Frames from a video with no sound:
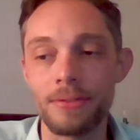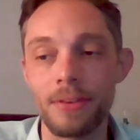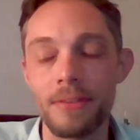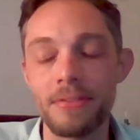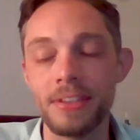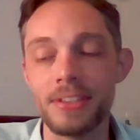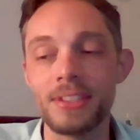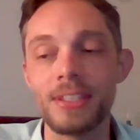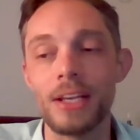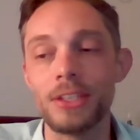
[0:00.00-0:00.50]

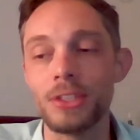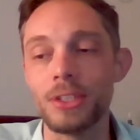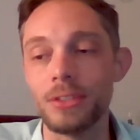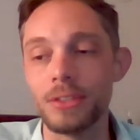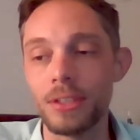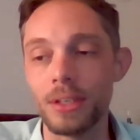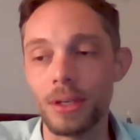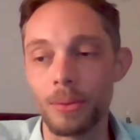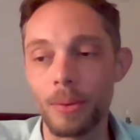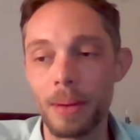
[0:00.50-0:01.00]
session
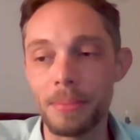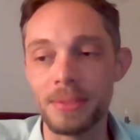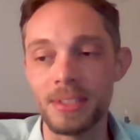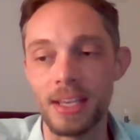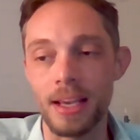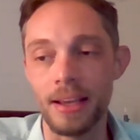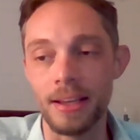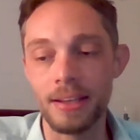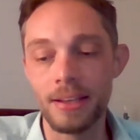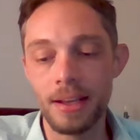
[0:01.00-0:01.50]
to your
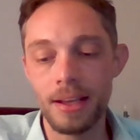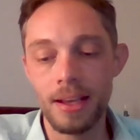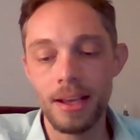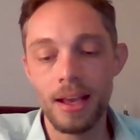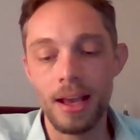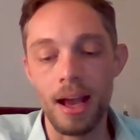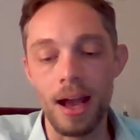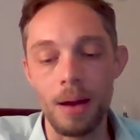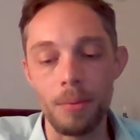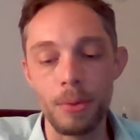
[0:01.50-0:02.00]
website,
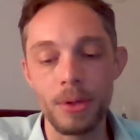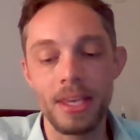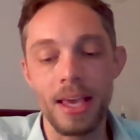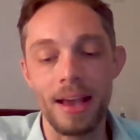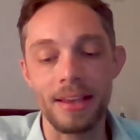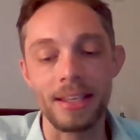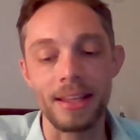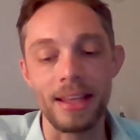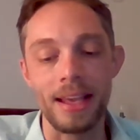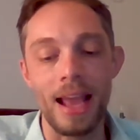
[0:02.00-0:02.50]
we
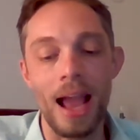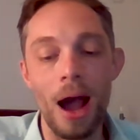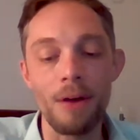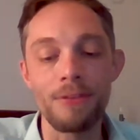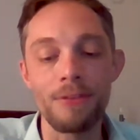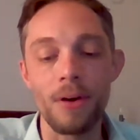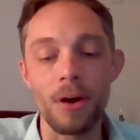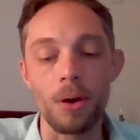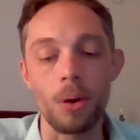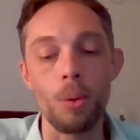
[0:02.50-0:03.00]
calculate how
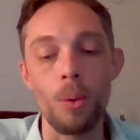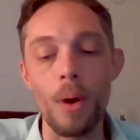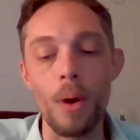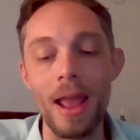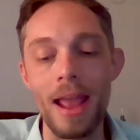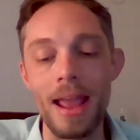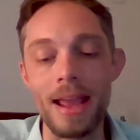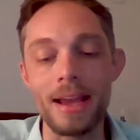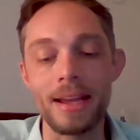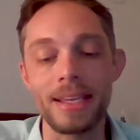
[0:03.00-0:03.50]
far
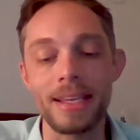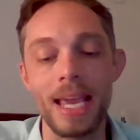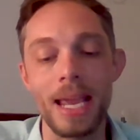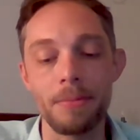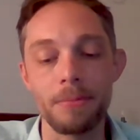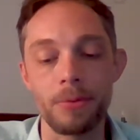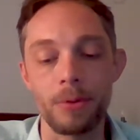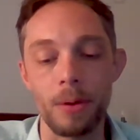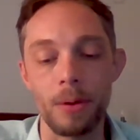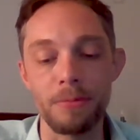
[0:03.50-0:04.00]
away it
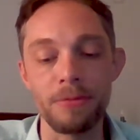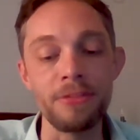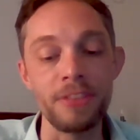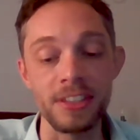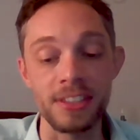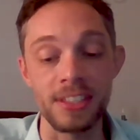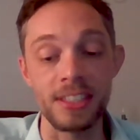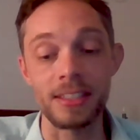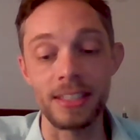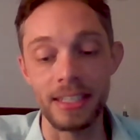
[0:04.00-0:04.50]
came from
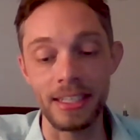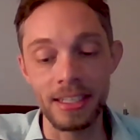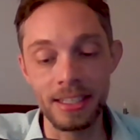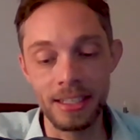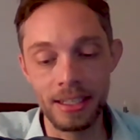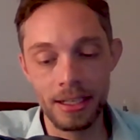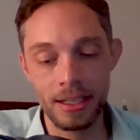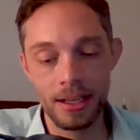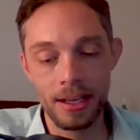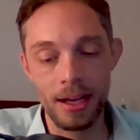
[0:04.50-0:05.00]
physically,
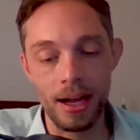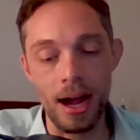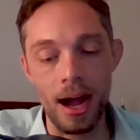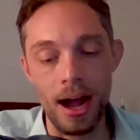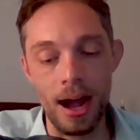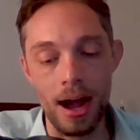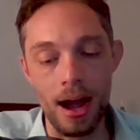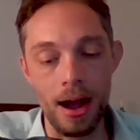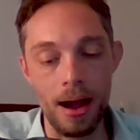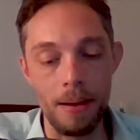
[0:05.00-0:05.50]

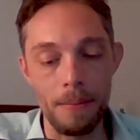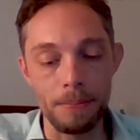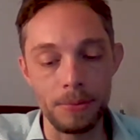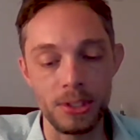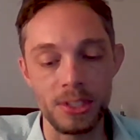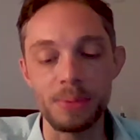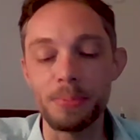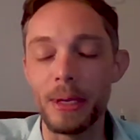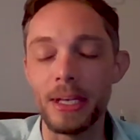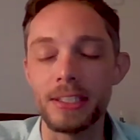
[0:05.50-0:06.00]

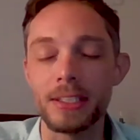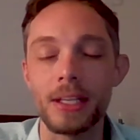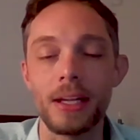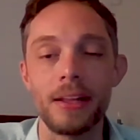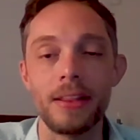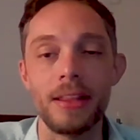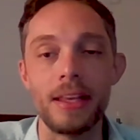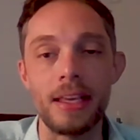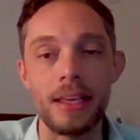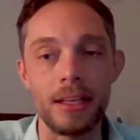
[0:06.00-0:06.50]
just based
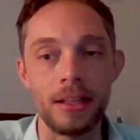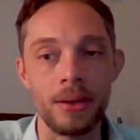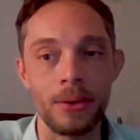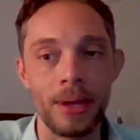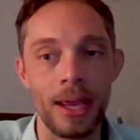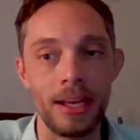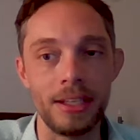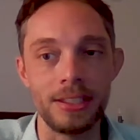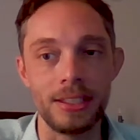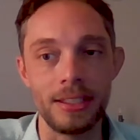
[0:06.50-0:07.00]
on the
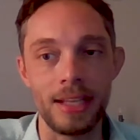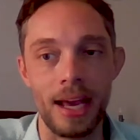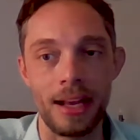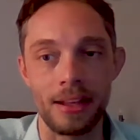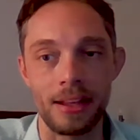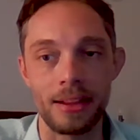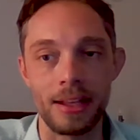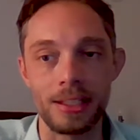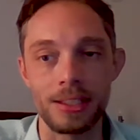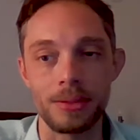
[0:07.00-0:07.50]
location
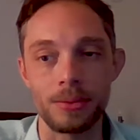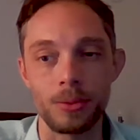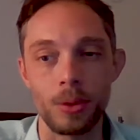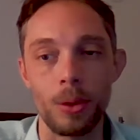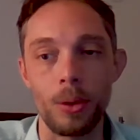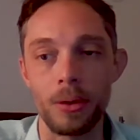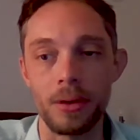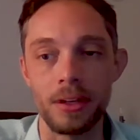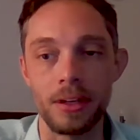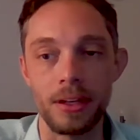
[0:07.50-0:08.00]
data that's
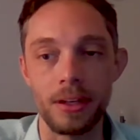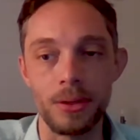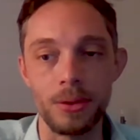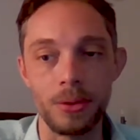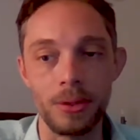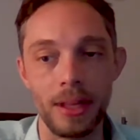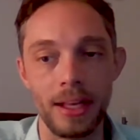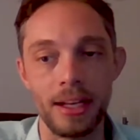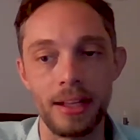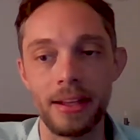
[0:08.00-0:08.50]
recorded in
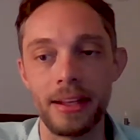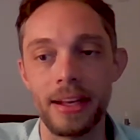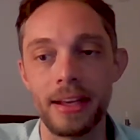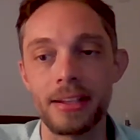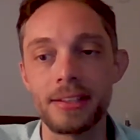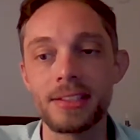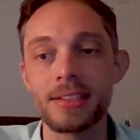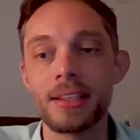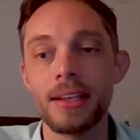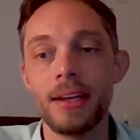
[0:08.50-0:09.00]
Google
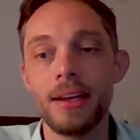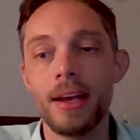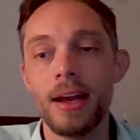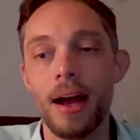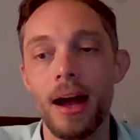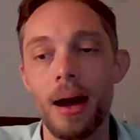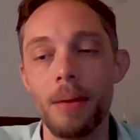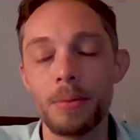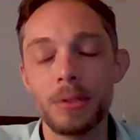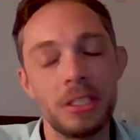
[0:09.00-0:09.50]
Analytics,
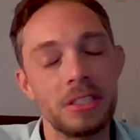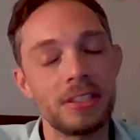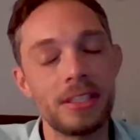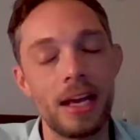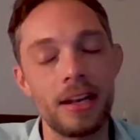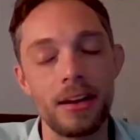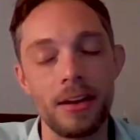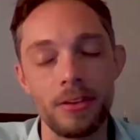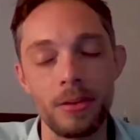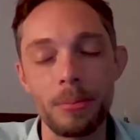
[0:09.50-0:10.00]
which is
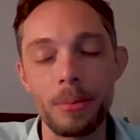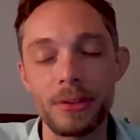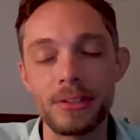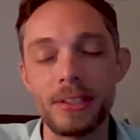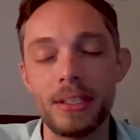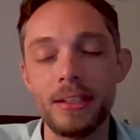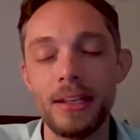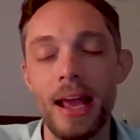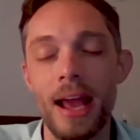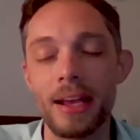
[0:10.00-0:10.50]
not
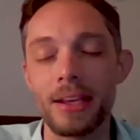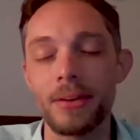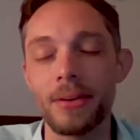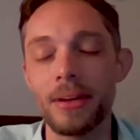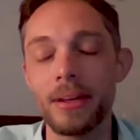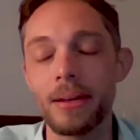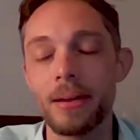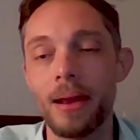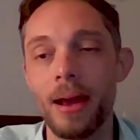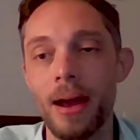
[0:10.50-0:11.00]
100%
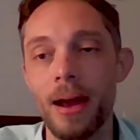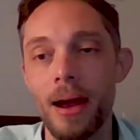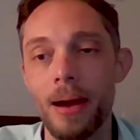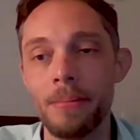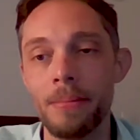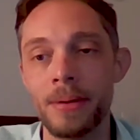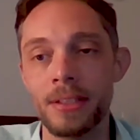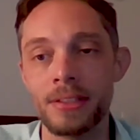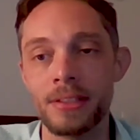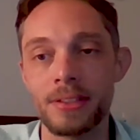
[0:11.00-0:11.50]
accurate,
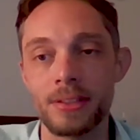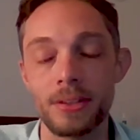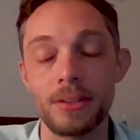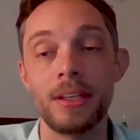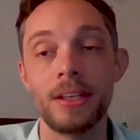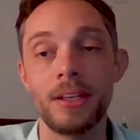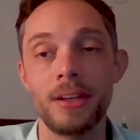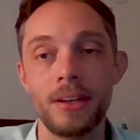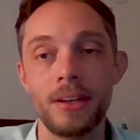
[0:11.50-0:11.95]
but is certainly good